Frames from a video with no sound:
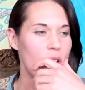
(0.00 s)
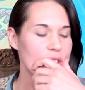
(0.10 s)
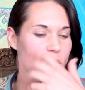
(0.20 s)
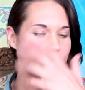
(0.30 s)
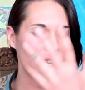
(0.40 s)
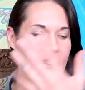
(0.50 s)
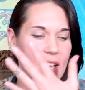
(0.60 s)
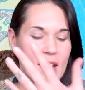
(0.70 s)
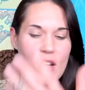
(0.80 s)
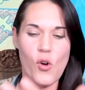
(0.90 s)
also it
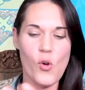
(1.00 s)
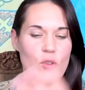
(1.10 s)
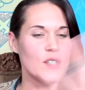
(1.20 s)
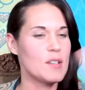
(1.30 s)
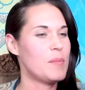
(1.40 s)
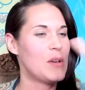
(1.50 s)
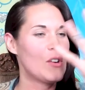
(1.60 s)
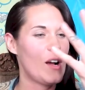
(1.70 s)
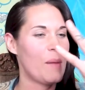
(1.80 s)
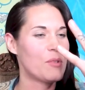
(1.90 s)
like it holds a
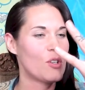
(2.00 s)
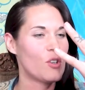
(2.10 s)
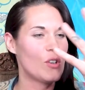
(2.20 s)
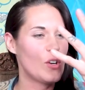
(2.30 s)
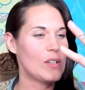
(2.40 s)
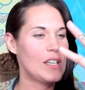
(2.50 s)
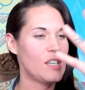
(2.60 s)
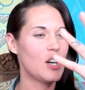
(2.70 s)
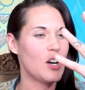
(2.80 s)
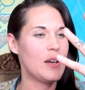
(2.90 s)
mirror up to your own
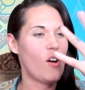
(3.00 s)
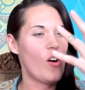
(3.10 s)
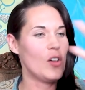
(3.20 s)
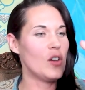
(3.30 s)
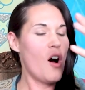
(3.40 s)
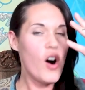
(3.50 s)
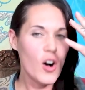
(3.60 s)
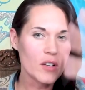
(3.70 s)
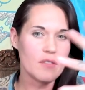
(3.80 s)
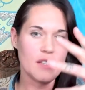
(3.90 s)
ego and all
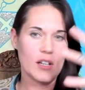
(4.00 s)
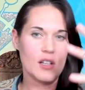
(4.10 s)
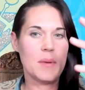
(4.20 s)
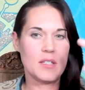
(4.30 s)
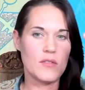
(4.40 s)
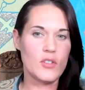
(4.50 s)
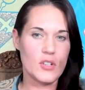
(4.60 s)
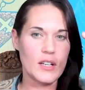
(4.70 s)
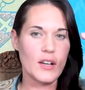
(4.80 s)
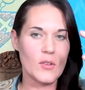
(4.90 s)
all of the elements of
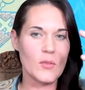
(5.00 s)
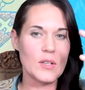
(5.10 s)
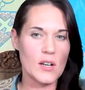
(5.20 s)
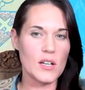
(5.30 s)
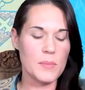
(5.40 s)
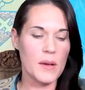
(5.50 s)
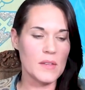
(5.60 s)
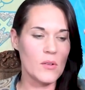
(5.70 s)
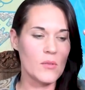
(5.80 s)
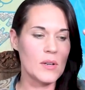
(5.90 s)
your ego we talked about
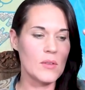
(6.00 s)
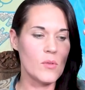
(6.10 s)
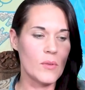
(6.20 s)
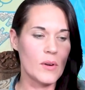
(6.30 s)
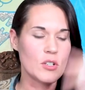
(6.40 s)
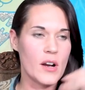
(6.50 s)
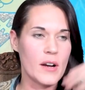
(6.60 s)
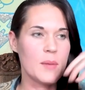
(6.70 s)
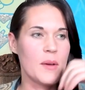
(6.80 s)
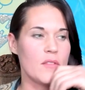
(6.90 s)
that when we when we were
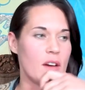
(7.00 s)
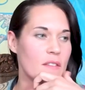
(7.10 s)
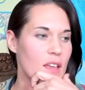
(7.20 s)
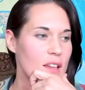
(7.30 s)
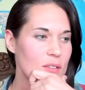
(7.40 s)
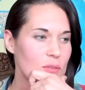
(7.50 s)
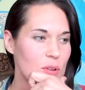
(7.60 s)
talking about the fact that